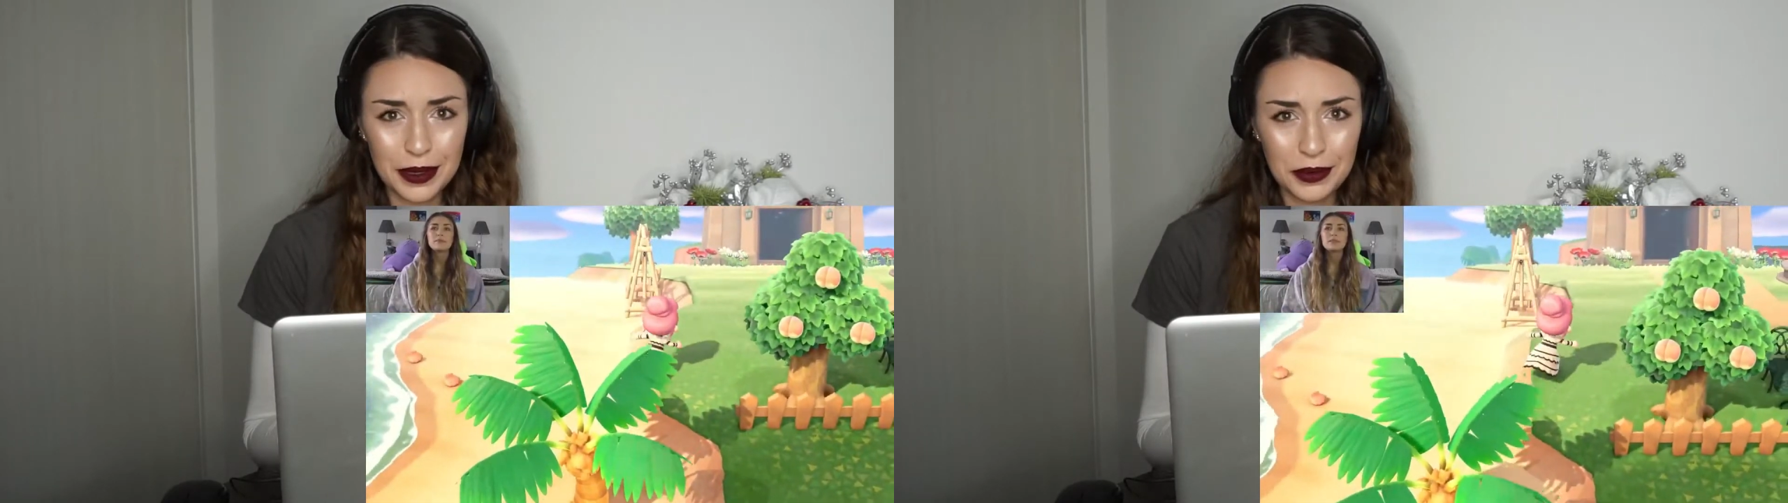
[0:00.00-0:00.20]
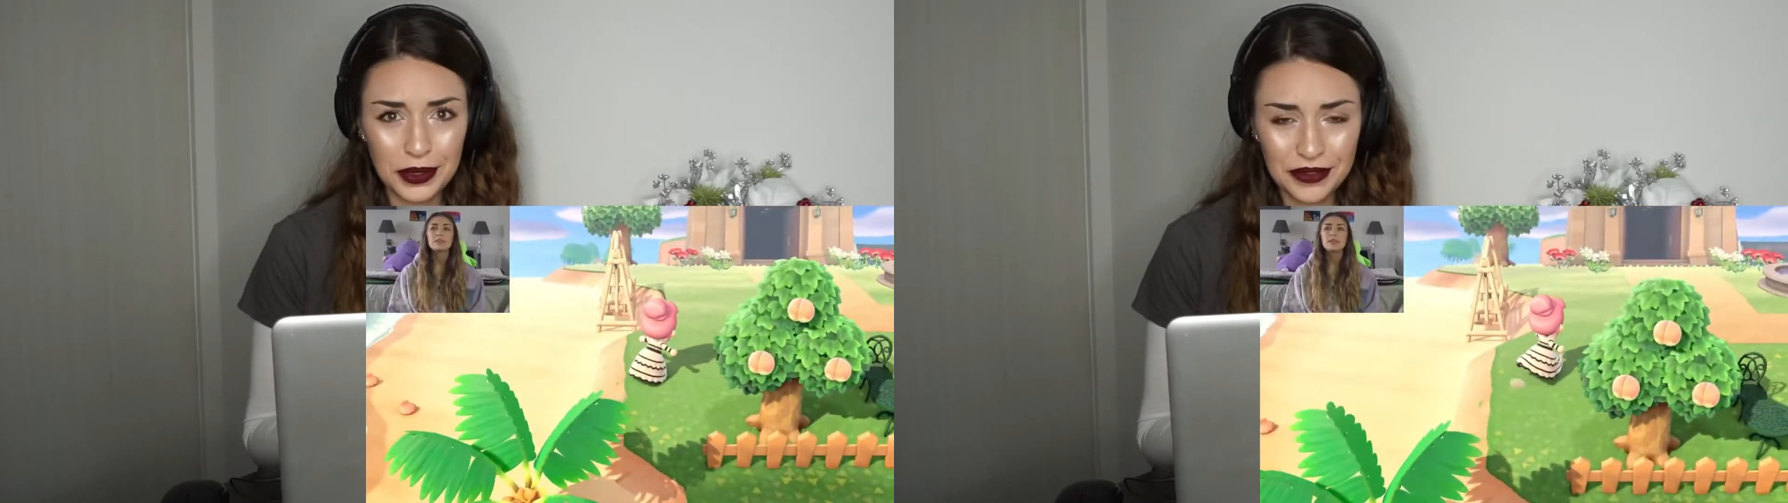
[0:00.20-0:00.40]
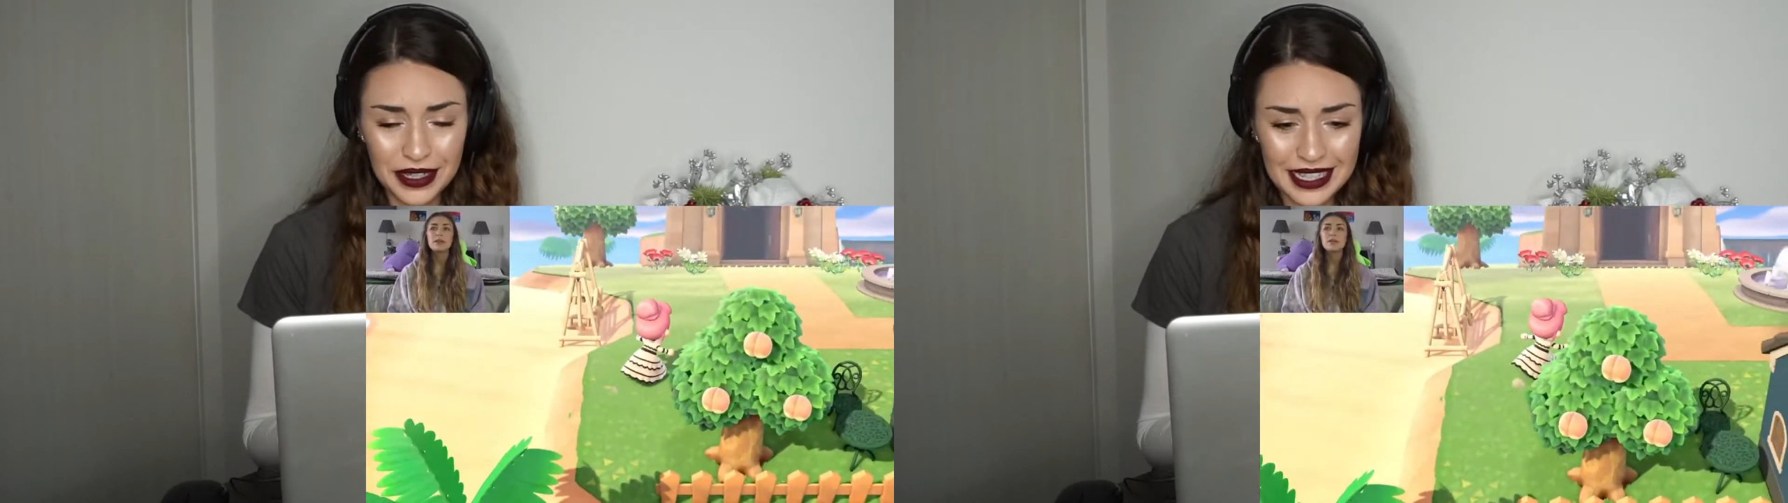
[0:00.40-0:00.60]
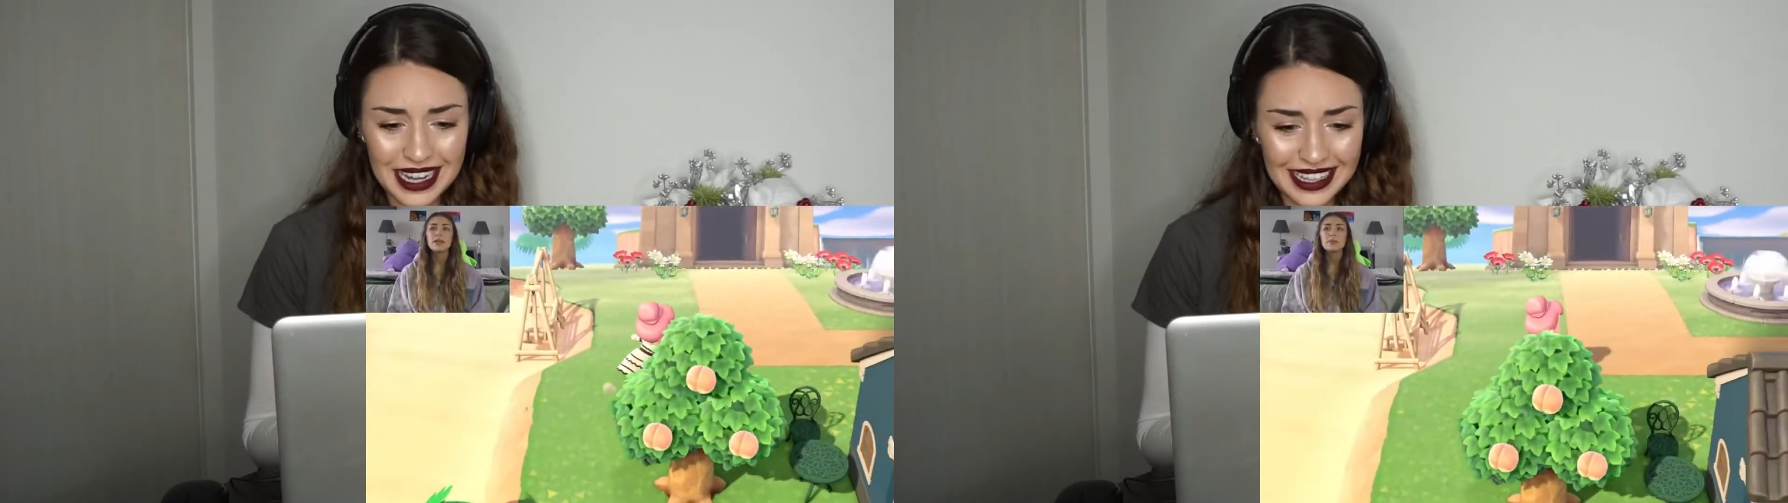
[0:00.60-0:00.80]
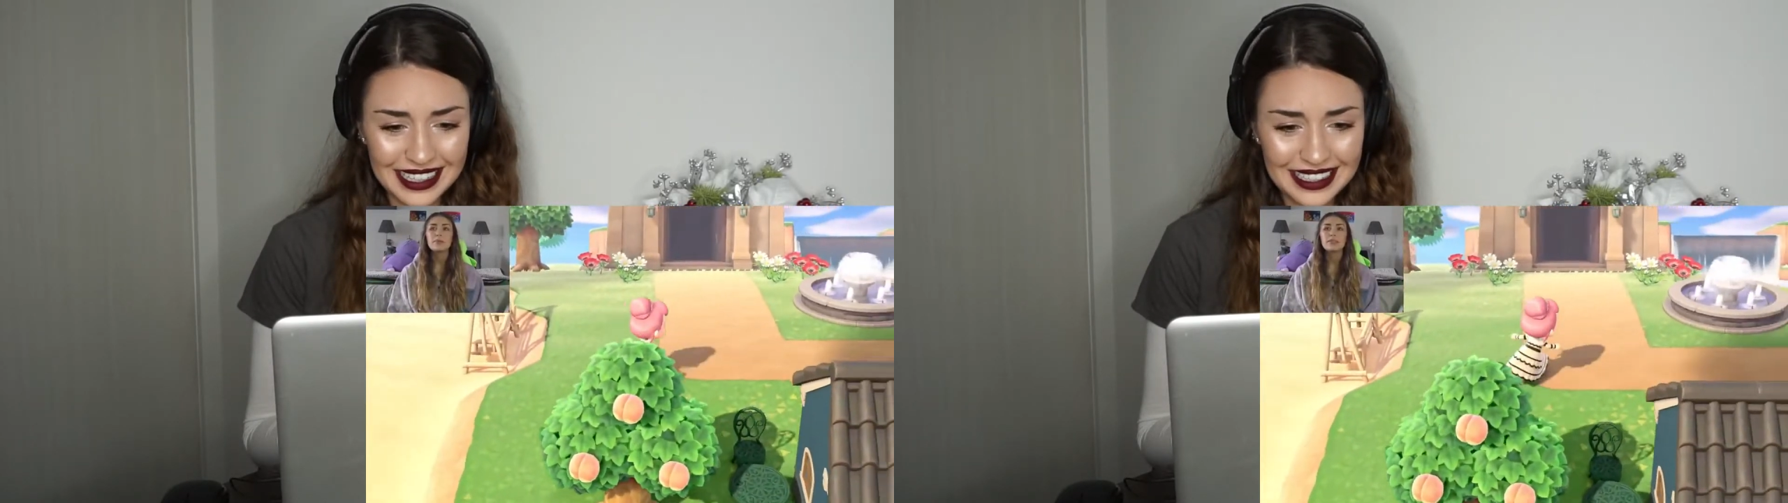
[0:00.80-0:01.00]
boyfriend's
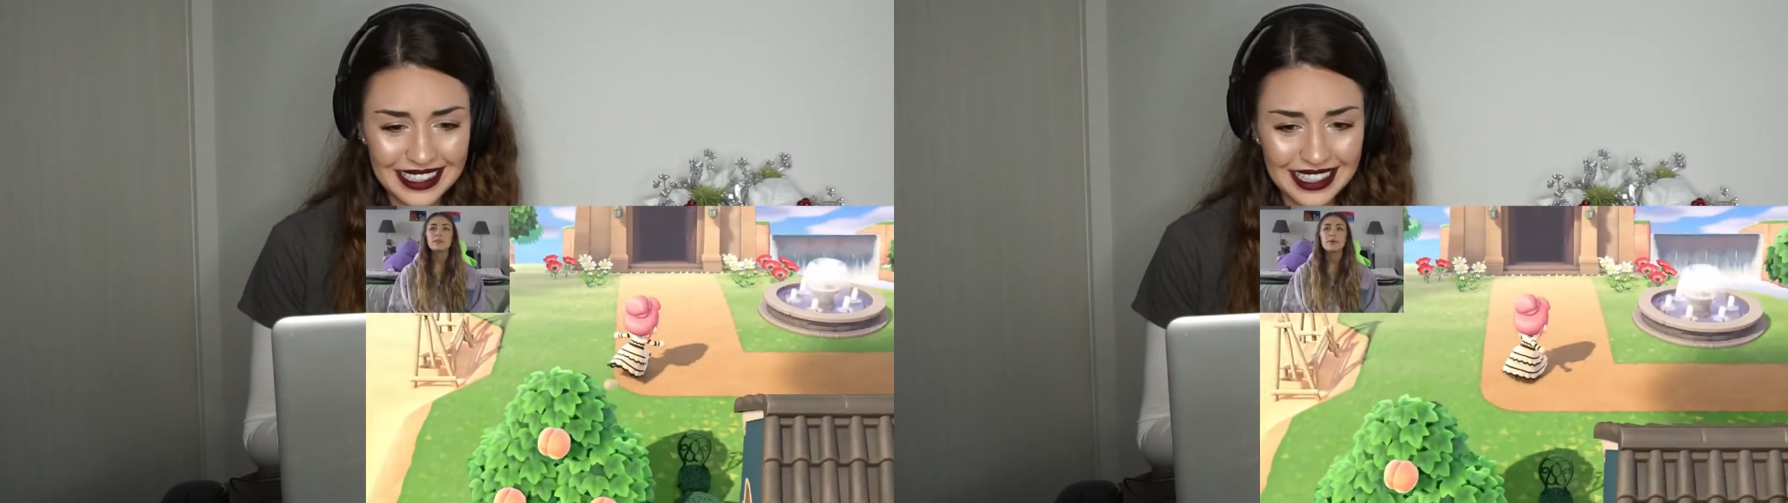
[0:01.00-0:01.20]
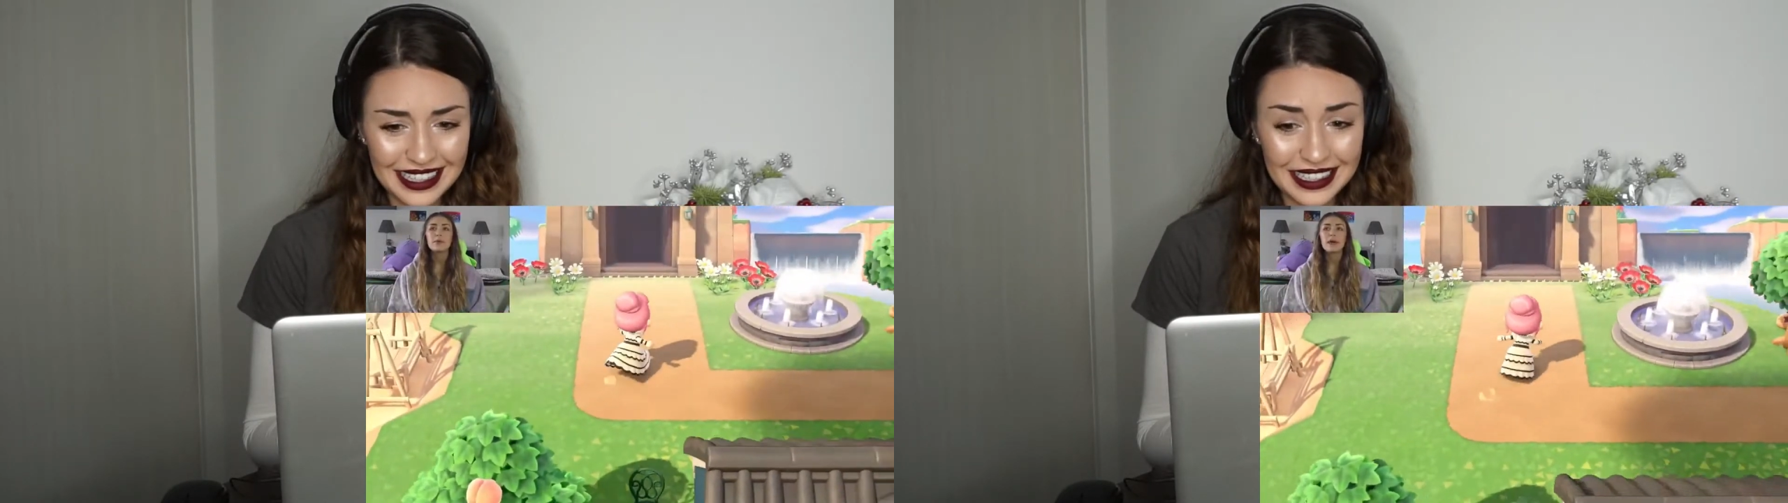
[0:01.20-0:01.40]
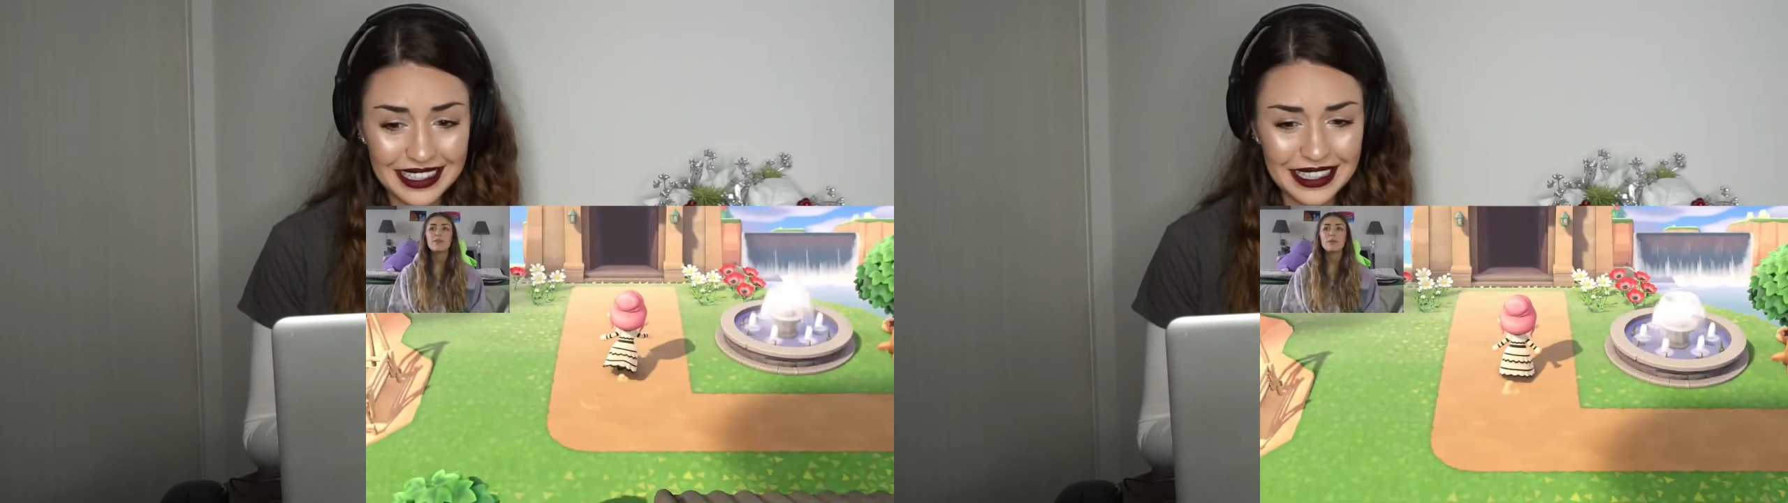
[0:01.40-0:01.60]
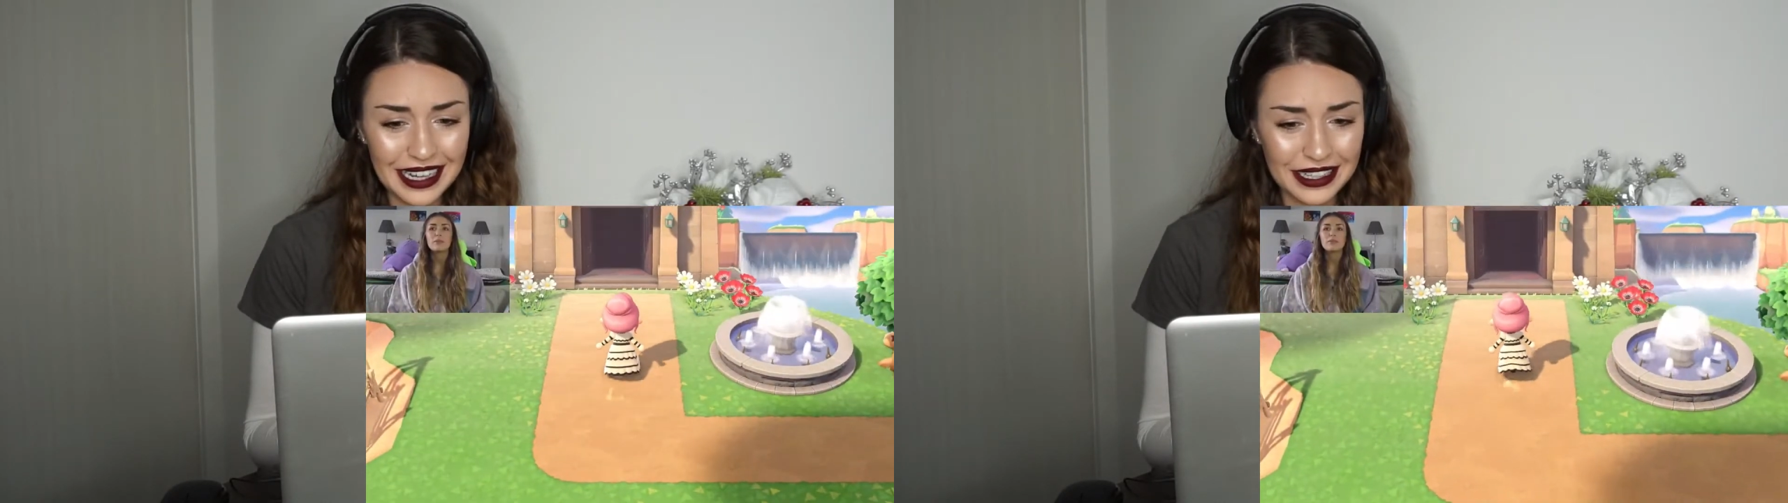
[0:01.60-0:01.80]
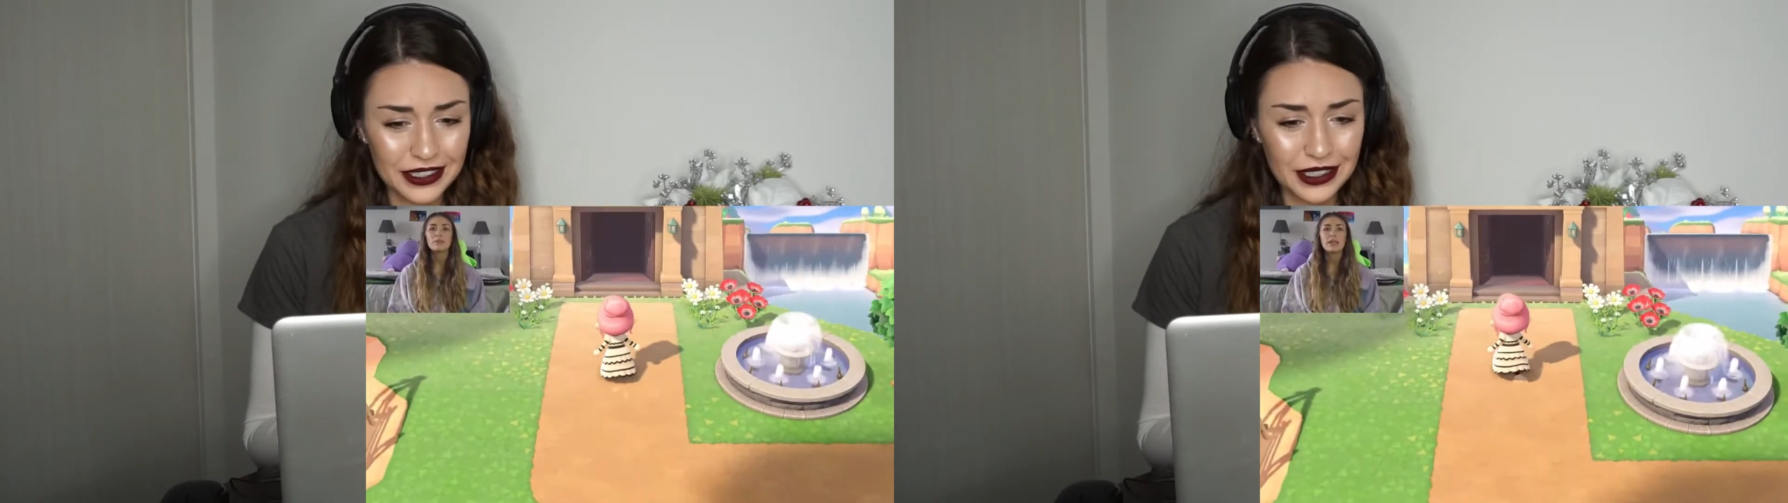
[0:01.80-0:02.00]
island, and he
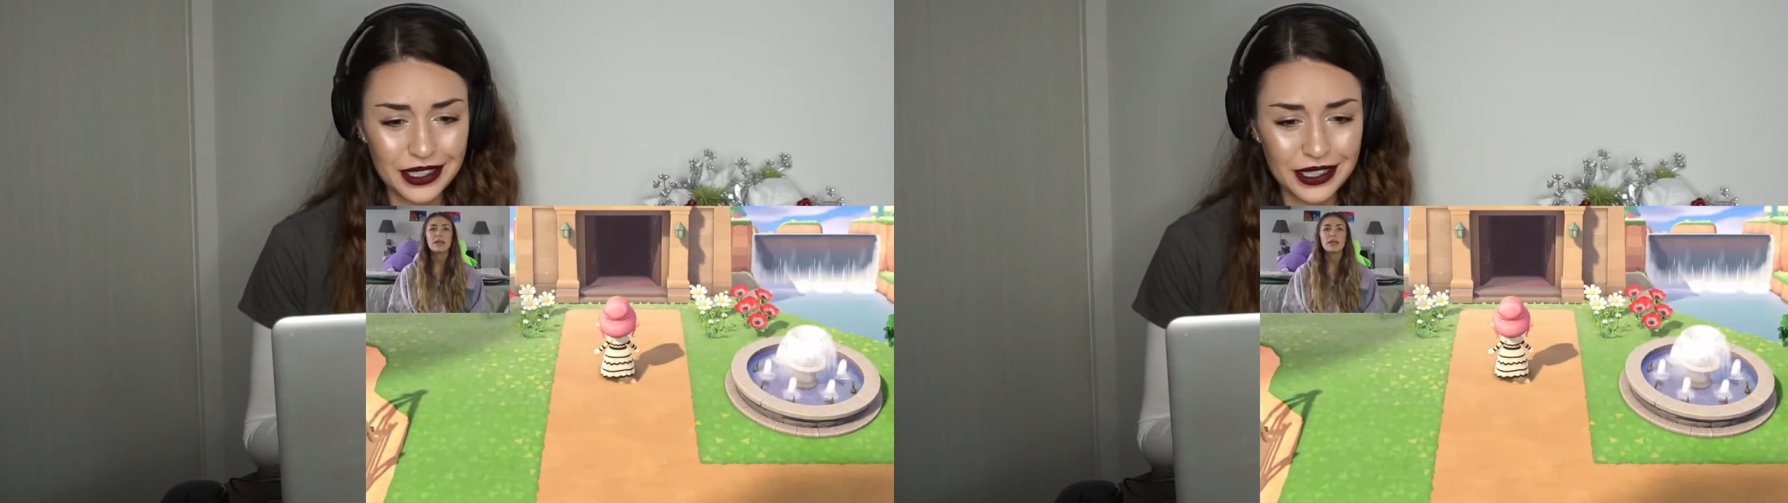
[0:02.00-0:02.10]
actually